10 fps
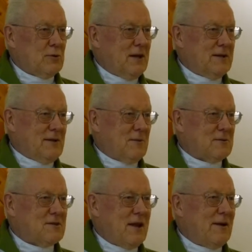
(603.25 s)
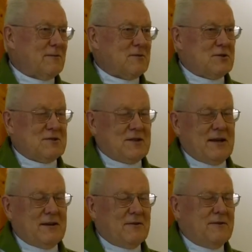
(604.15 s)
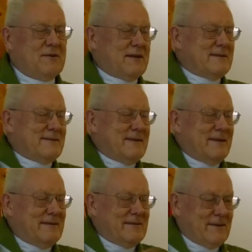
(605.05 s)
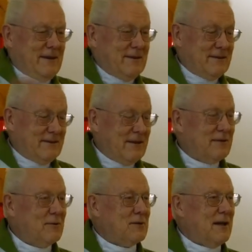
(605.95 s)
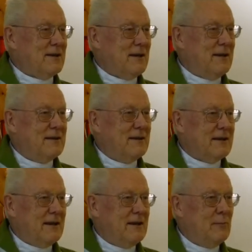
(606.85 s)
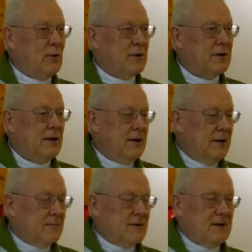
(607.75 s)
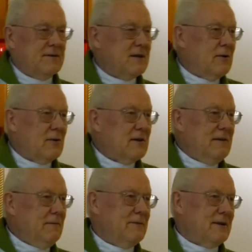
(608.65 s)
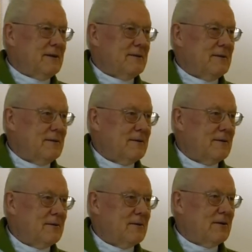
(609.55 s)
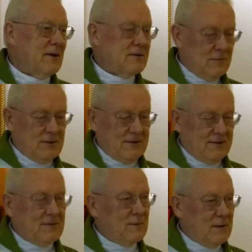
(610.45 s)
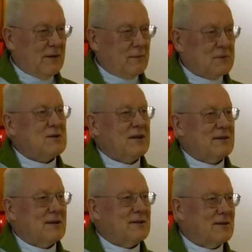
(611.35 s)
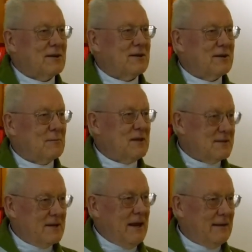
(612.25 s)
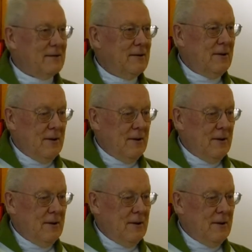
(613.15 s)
protect ourselves, just saying, oh, that's it, I don't take anything anymore, we cannot live with it. And that's what I was saying, that it means death.